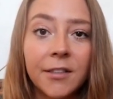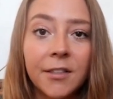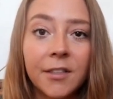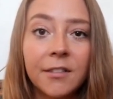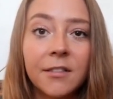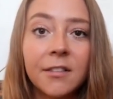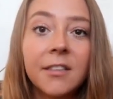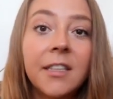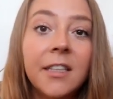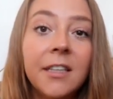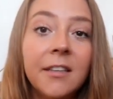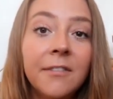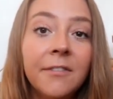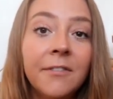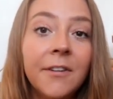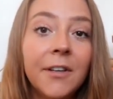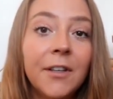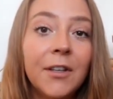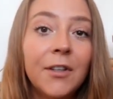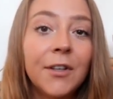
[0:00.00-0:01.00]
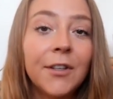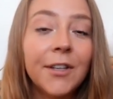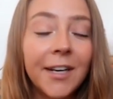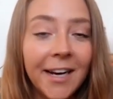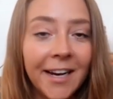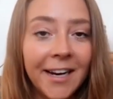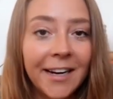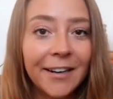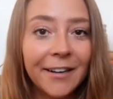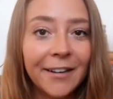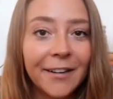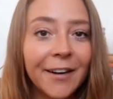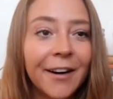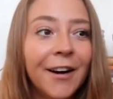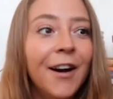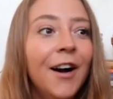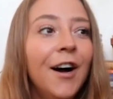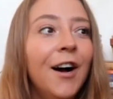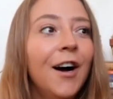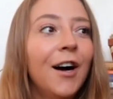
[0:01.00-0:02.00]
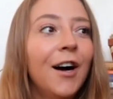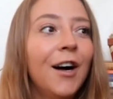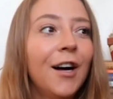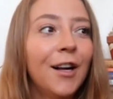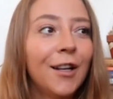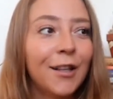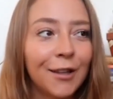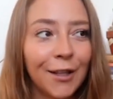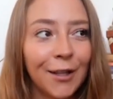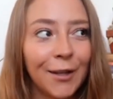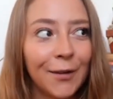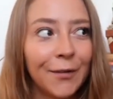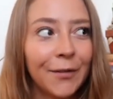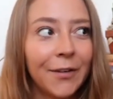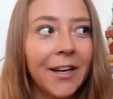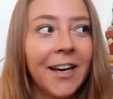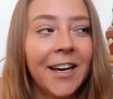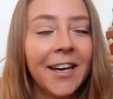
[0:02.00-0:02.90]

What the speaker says: to leave your hair alone.